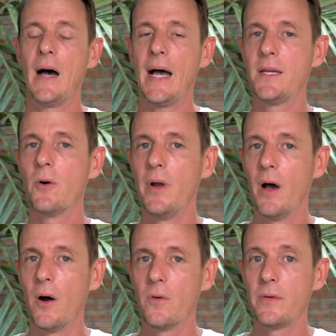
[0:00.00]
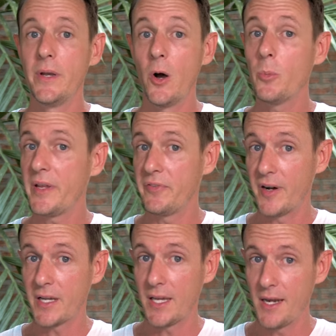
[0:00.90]
I don't know. Nobody
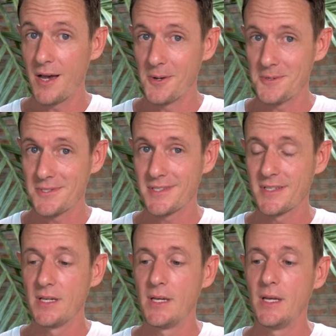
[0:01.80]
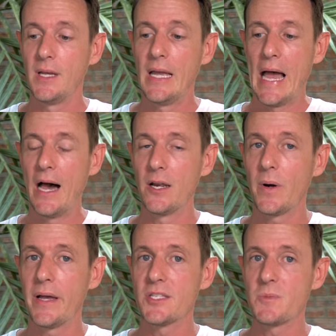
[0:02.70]
fucking knows. How do
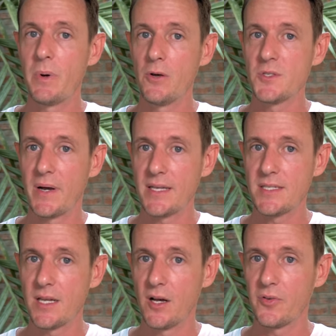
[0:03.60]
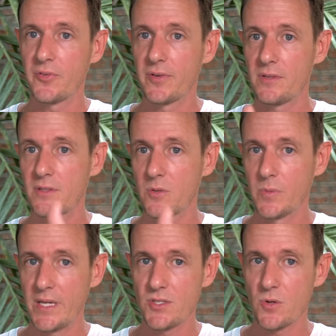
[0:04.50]
I expose myself to
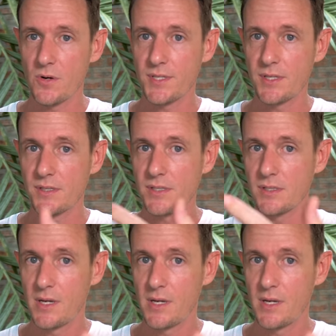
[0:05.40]
resources,